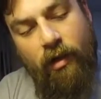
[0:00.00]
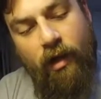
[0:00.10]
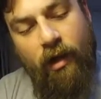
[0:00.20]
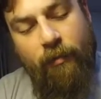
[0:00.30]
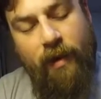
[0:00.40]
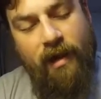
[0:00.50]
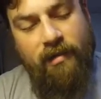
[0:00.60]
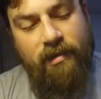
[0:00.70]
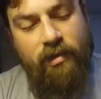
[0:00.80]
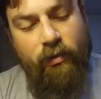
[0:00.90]

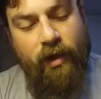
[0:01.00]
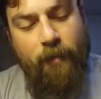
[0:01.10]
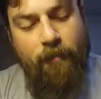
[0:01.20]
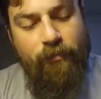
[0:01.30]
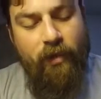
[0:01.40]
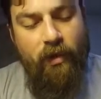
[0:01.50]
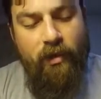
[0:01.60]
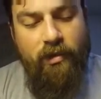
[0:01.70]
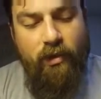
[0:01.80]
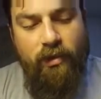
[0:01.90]
past this grip.
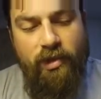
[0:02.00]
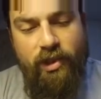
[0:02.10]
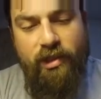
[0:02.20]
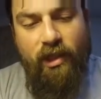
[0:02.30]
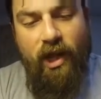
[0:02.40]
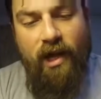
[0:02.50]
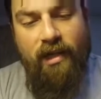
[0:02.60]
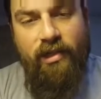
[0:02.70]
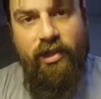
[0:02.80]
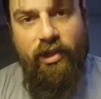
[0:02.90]
So it's just a lot
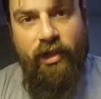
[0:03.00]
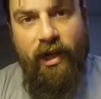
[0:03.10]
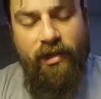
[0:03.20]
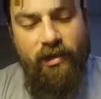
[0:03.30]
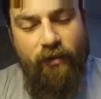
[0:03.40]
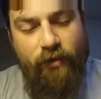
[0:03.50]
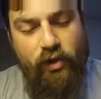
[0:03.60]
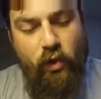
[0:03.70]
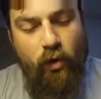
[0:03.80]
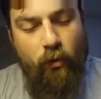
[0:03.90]
easier. You get yourself a
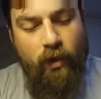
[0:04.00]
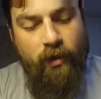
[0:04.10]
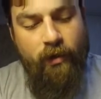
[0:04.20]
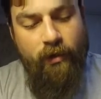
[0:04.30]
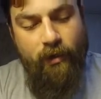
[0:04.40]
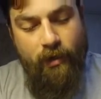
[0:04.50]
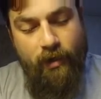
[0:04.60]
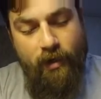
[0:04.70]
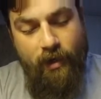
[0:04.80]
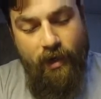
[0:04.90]
short one,
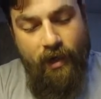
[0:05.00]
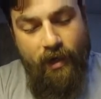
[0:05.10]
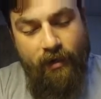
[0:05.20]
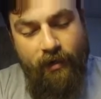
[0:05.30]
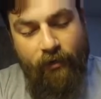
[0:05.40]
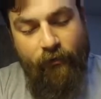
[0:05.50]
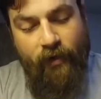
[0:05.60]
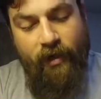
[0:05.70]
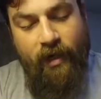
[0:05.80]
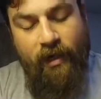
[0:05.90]
and it'll
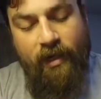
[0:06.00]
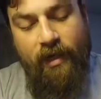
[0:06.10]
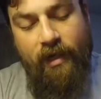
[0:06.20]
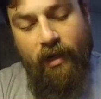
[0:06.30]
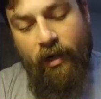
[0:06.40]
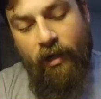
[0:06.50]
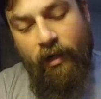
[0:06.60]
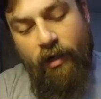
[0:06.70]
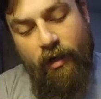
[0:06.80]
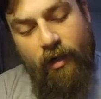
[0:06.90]
fit in here,
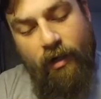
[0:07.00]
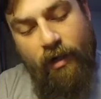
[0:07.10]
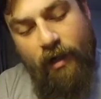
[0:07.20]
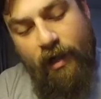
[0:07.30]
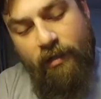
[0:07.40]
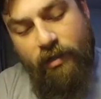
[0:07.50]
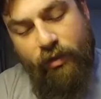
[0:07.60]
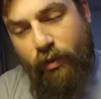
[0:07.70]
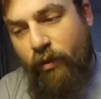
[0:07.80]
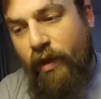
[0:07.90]
and
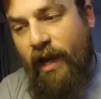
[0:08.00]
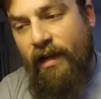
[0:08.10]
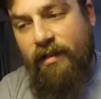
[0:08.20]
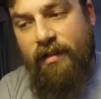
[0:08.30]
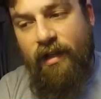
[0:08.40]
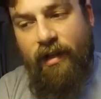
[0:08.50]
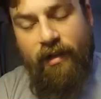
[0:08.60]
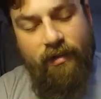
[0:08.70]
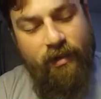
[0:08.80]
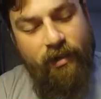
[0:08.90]
screw that,
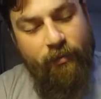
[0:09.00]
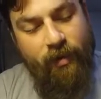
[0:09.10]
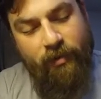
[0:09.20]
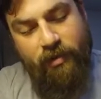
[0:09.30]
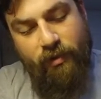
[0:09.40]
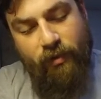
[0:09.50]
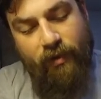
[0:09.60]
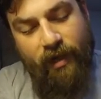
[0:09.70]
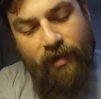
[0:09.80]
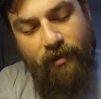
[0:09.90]
and you'll be able to screw
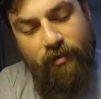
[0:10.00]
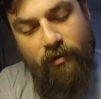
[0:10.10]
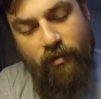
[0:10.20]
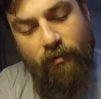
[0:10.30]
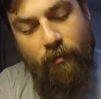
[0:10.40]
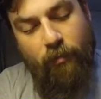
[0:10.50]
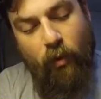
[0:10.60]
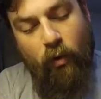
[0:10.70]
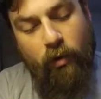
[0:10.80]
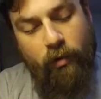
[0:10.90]
that
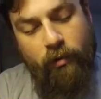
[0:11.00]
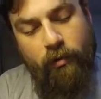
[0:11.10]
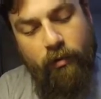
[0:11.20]
board